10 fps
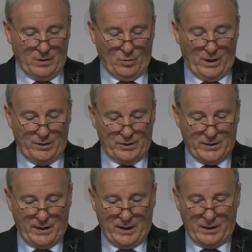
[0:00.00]
We
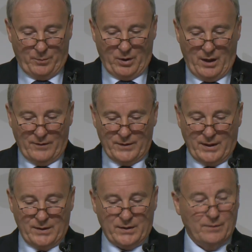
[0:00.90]
understand the province
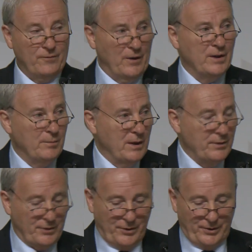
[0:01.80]
has some
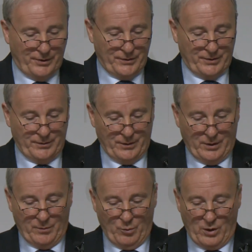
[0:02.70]
fundamental goals:
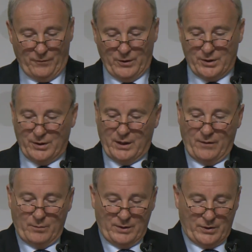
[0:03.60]
more efficient
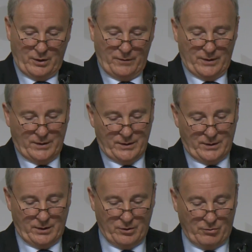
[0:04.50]
government services,
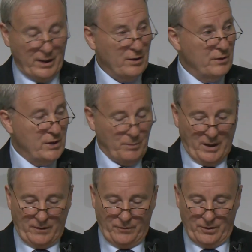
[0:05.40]
greater
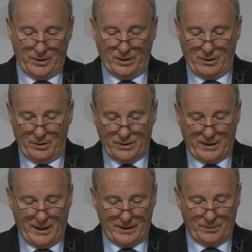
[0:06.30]
respect for Ontario's
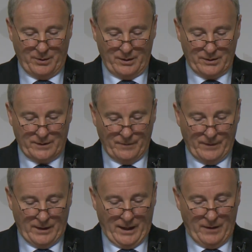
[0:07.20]
taxpayers,
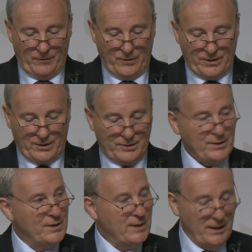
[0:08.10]
and fiscal
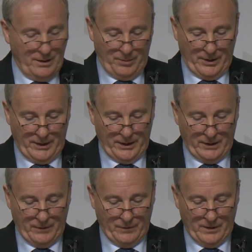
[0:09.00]
sustainability.
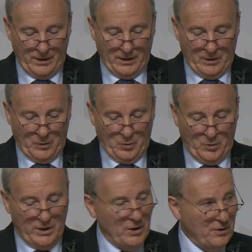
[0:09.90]

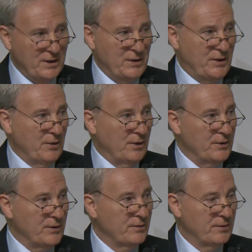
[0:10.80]
We know these goals.